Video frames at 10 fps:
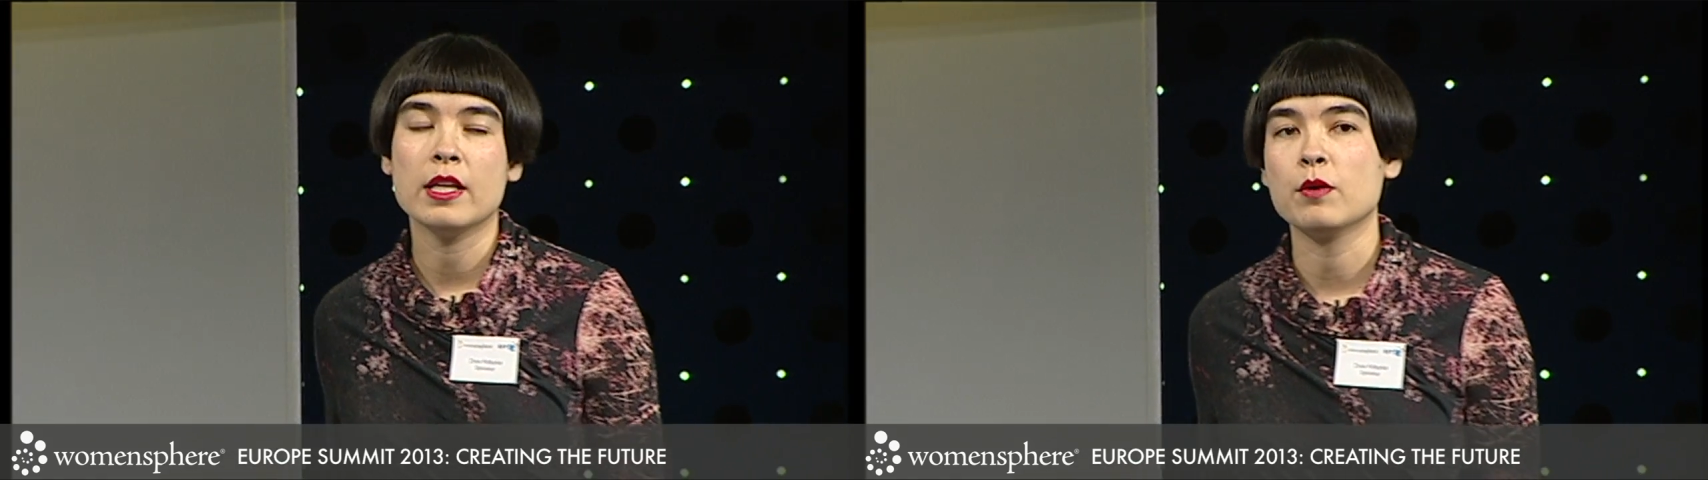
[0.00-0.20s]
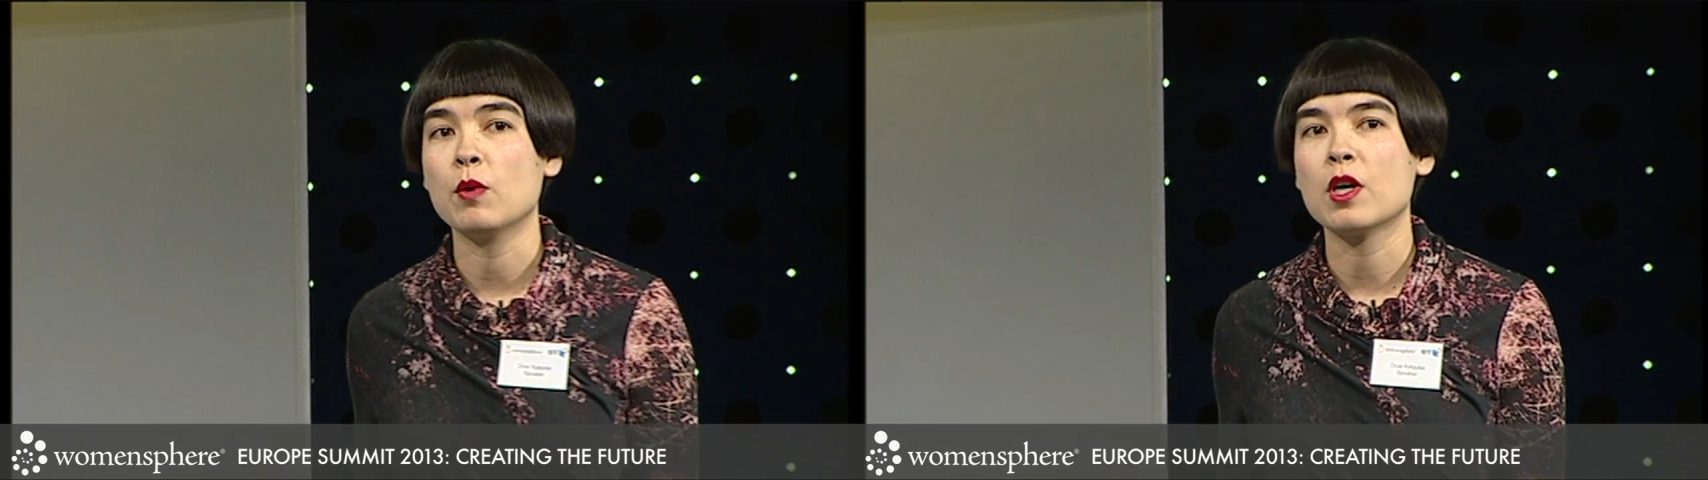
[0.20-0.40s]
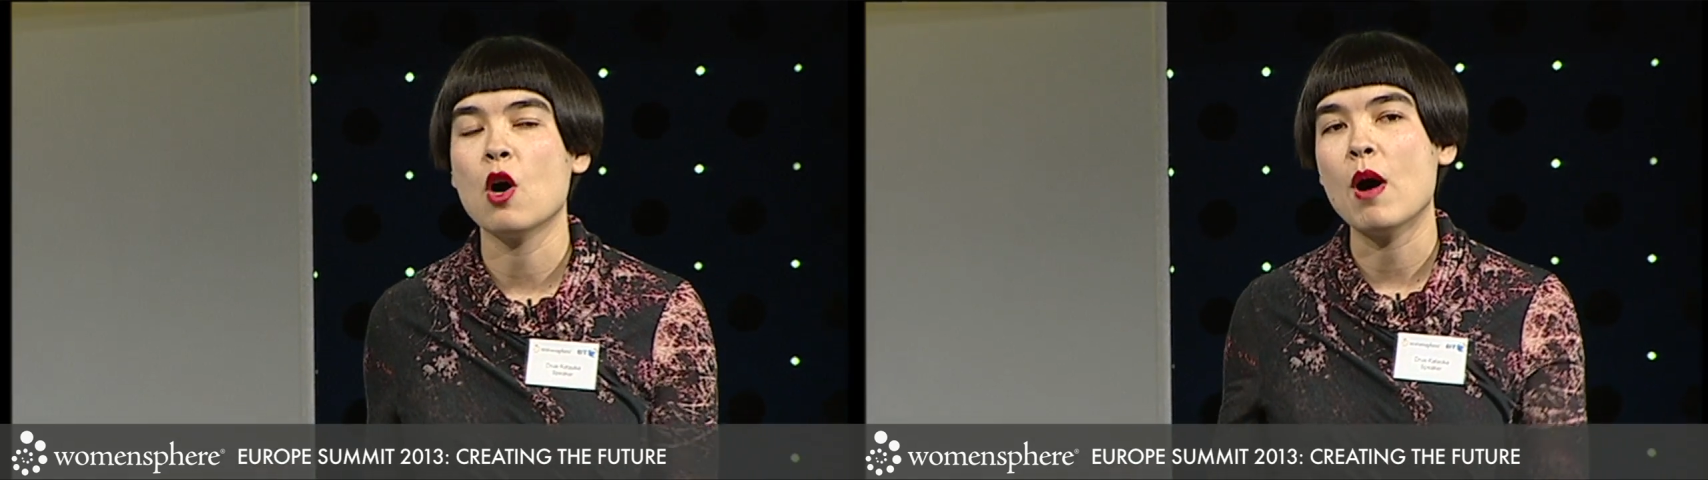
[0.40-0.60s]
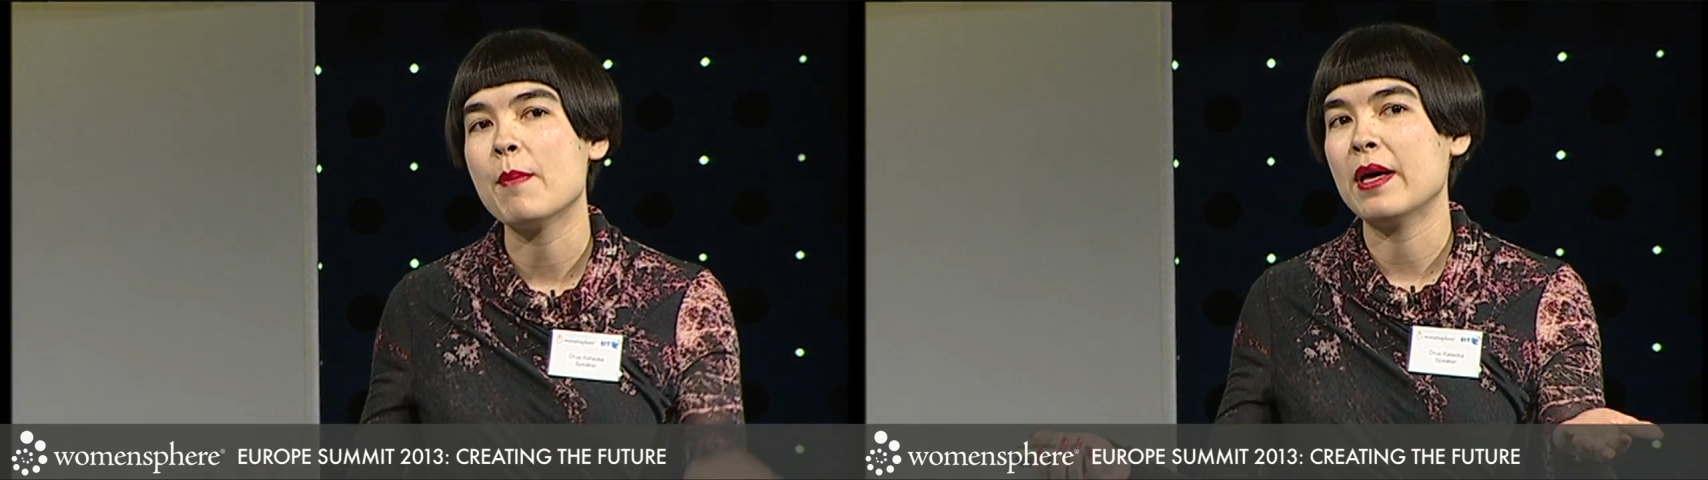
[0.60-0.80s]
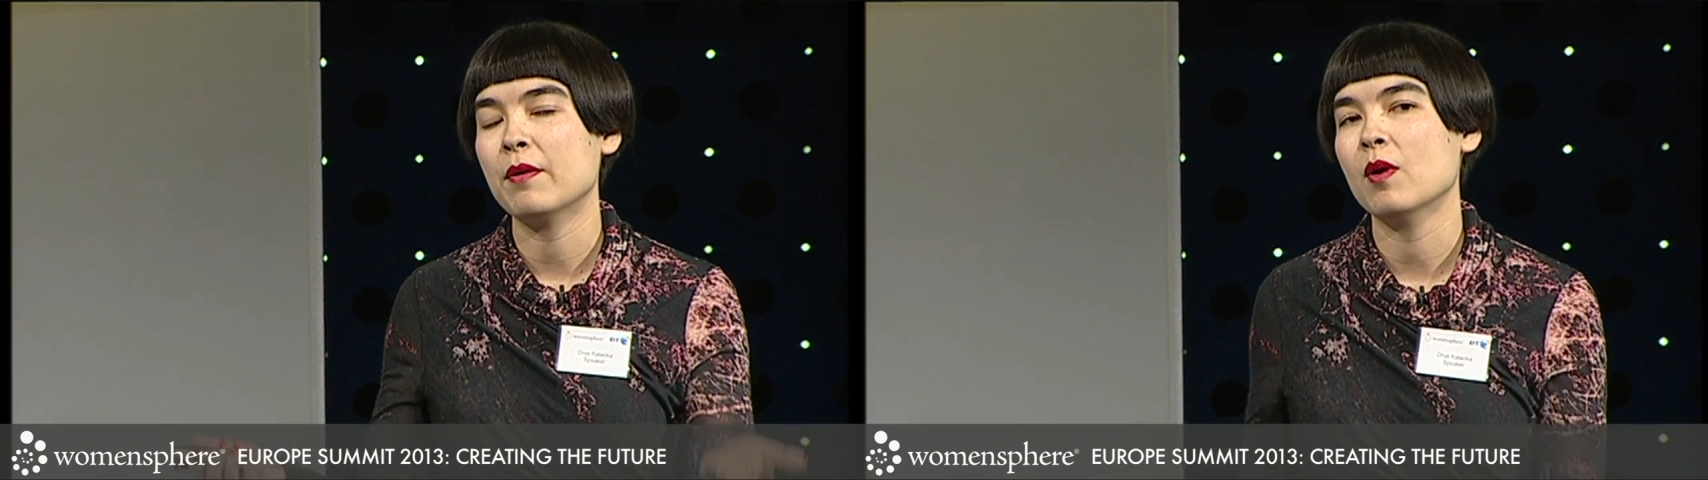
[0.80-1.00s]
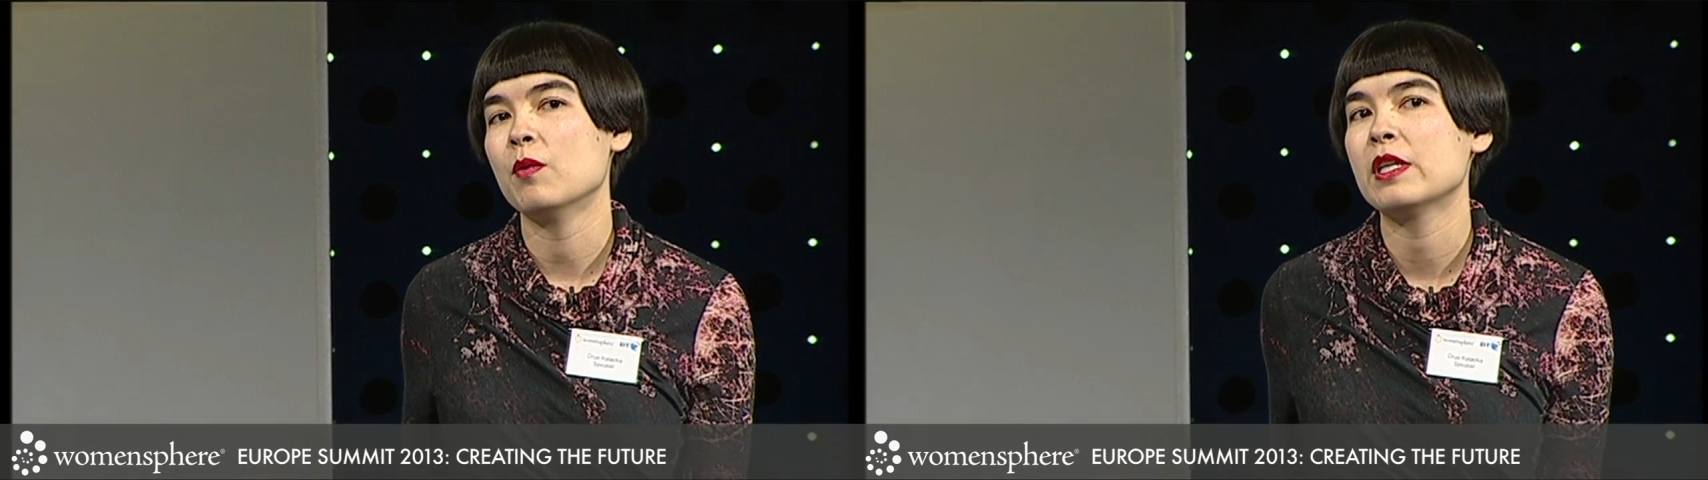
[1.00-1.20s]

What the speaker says: it will go up and it will